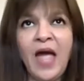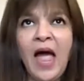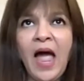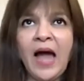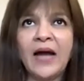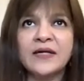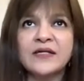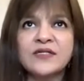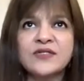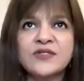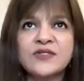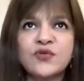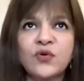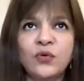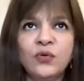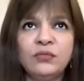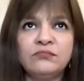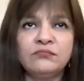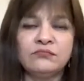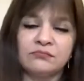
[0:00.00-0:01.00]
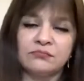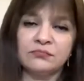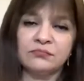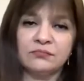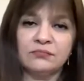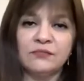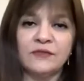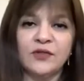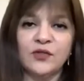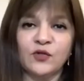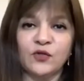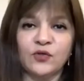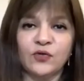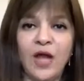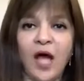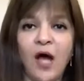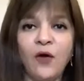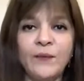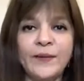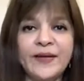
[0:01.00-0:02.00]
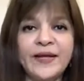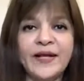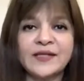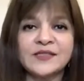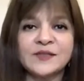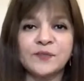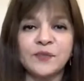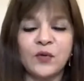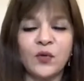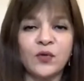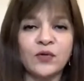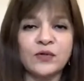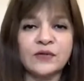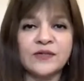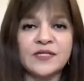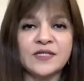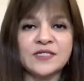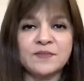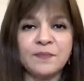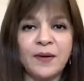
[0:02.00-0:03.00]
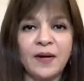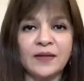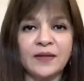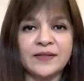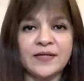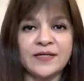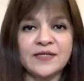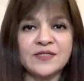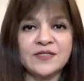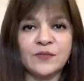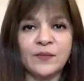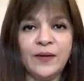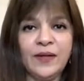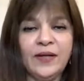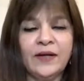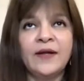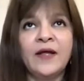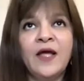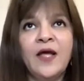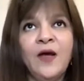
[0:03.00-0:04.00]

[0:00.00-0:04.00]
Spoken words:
And so, now we explore this part as well.